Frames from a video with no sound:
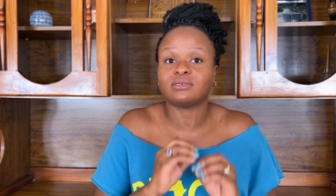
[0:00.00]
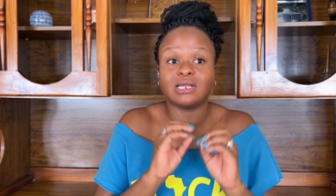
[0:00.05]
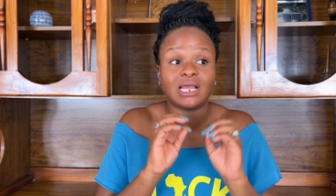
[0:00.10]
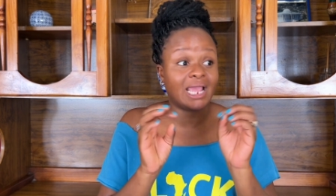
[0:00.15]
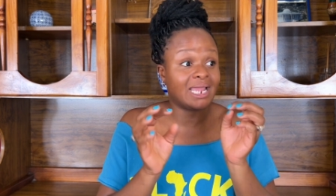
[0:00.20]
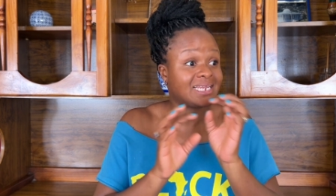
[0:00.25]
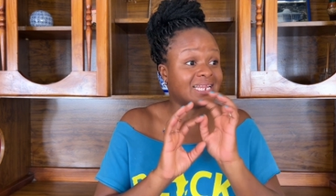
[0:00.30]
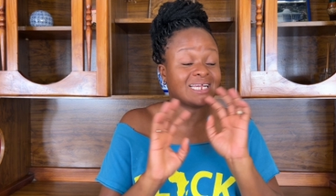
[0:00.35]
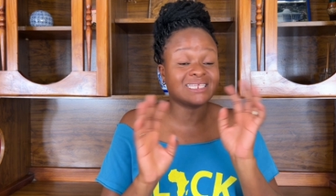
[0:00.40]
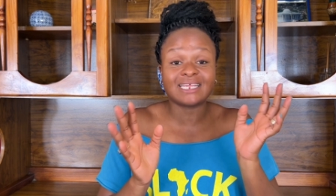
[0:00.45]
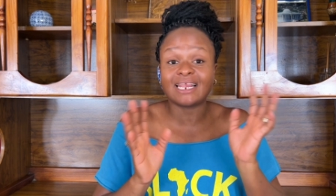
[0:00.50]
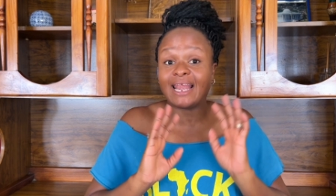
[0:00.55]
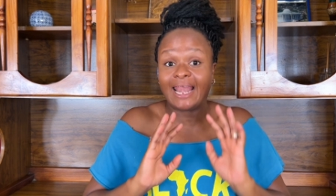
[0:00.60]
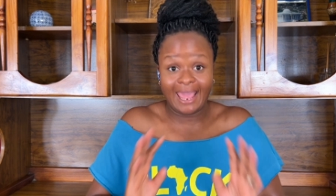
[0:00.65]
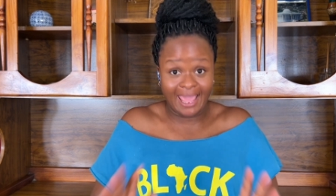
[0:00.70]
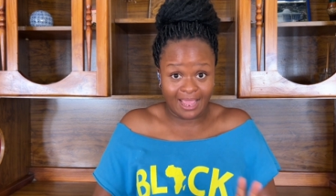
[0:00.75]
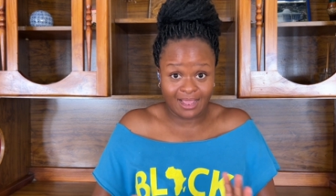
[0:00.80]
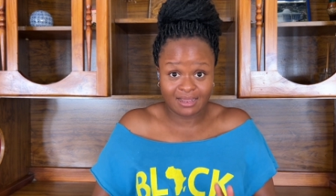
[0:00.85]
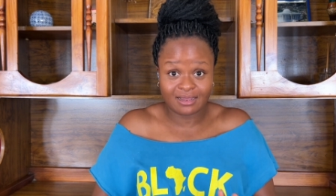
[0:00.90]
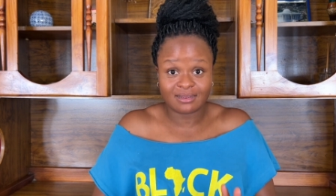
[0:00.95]
It doesn't
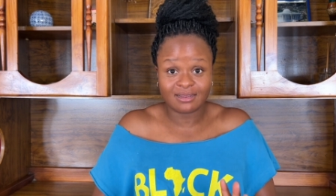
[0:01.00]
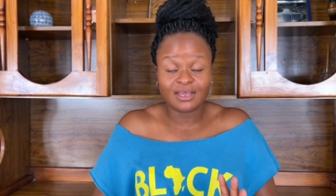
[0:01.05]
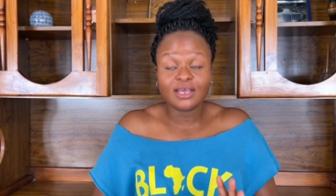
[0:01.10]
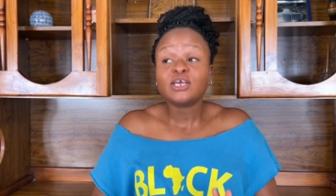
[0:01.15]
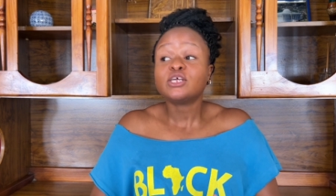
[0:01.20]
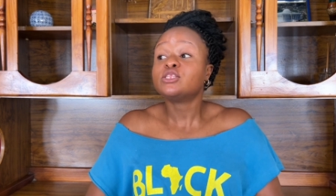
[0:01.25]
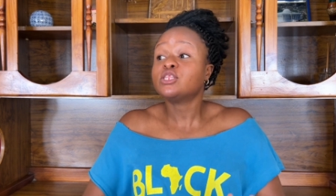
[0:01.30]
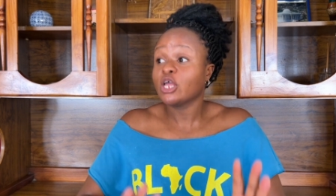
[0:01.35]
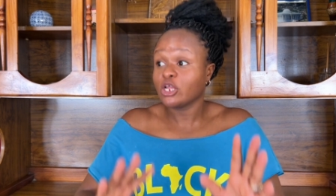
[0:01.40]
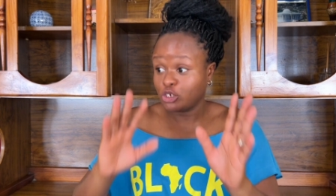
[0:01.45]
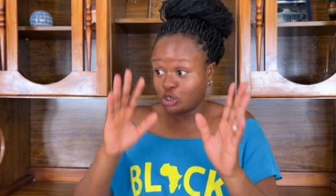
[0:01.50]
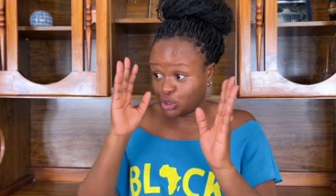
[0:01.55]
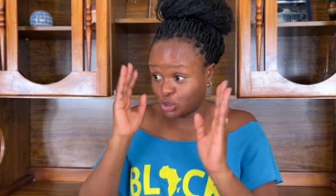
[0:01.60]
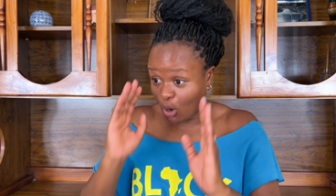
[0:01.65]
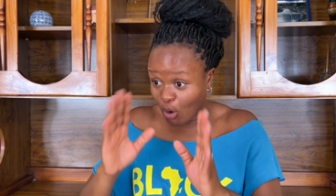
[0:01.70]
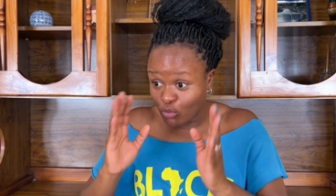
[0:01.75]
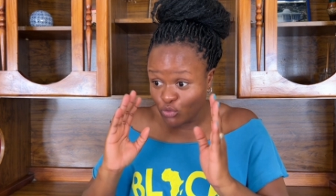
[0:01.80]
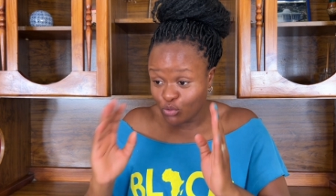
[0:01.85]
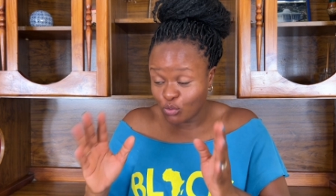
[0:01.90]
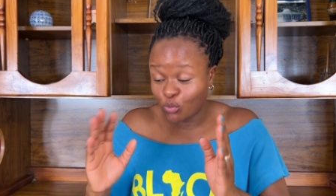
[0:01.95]
lack. They
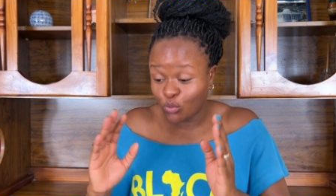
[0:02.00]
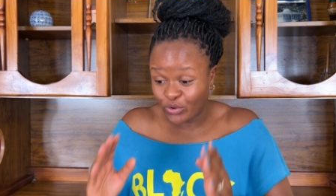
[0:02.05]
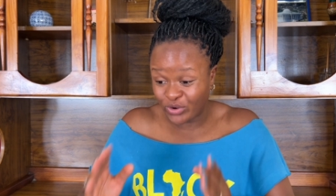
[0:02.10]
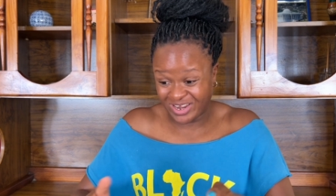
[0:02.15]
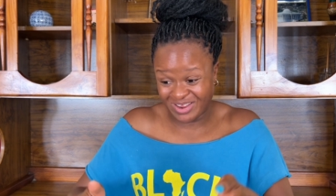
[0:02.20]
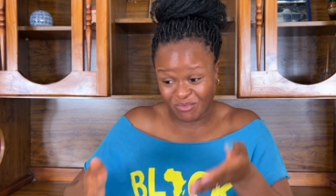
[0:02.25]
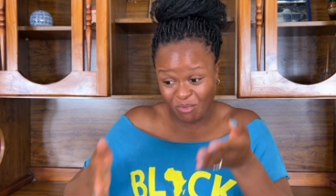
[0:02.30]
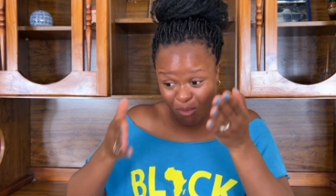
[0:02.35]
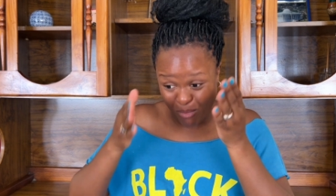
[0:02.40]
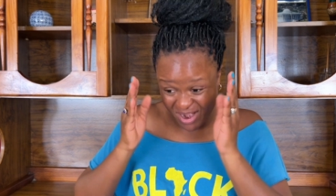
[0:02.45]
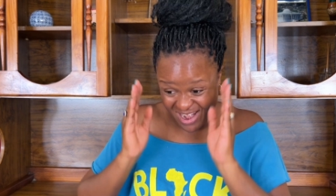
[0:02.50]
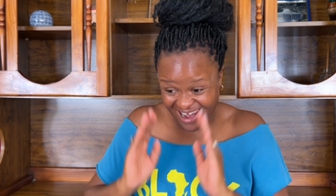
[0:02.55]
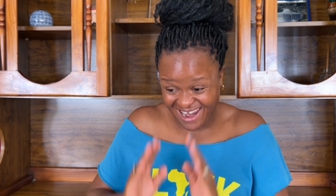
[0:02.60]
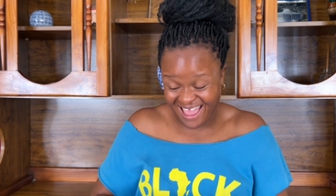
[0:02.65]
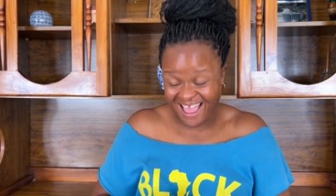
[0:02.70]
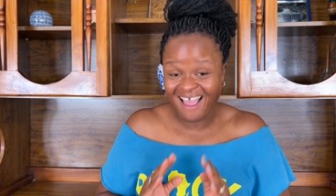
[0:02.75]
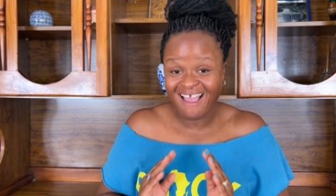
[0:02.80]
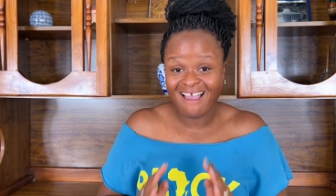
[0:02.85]
show you kuri. Wabala.